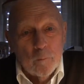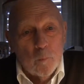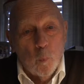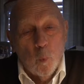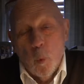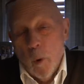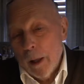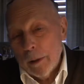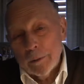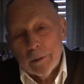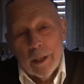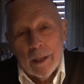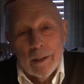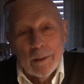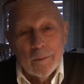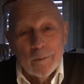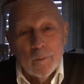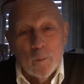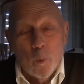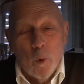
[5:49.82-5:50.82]

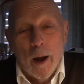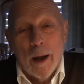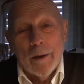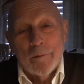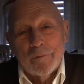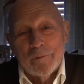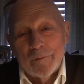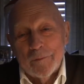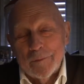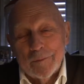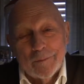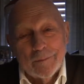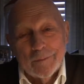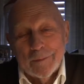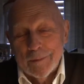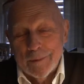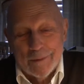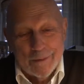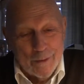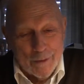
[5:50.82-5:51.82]
wealthy wife.
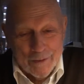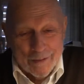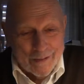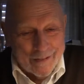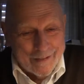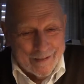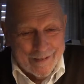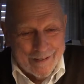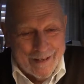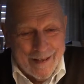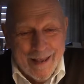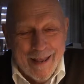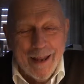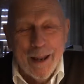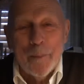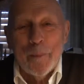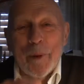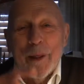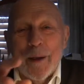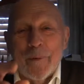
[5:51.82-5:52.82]

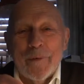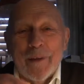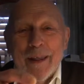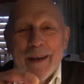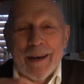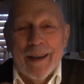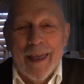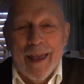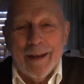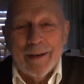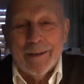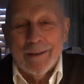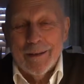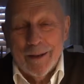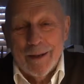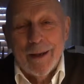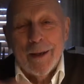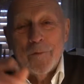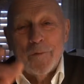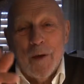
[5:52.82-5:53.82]
Let me give you that again.
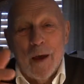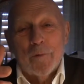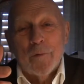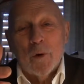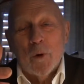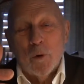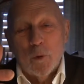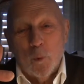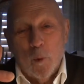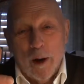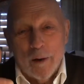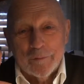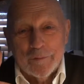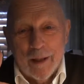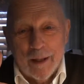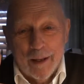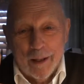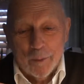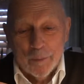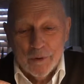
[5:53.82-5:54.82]
If you have a good wife,
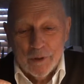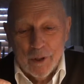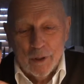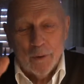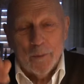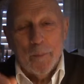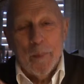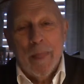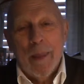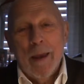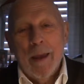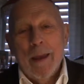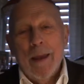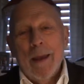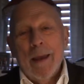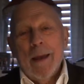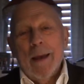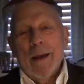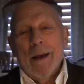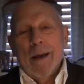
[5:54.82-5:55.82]
that helps too.
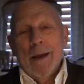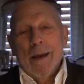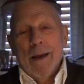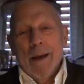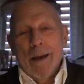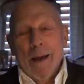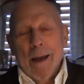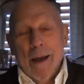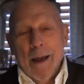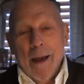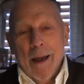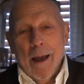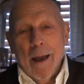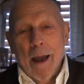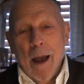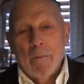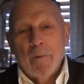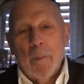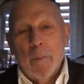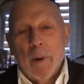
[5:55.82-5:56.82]

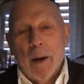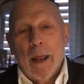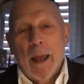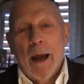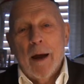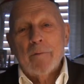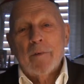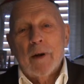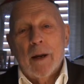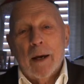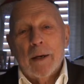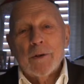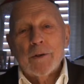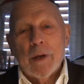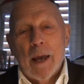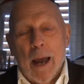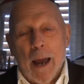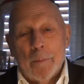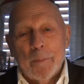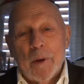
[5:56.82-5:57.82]
Everybody have a nice,
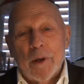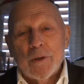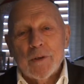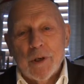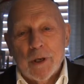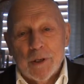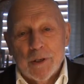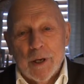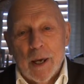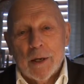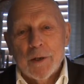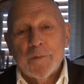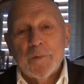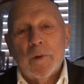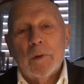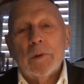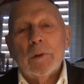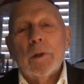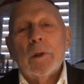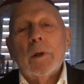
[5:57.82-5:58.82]
happy,
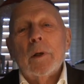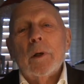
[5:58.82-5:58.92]
successful,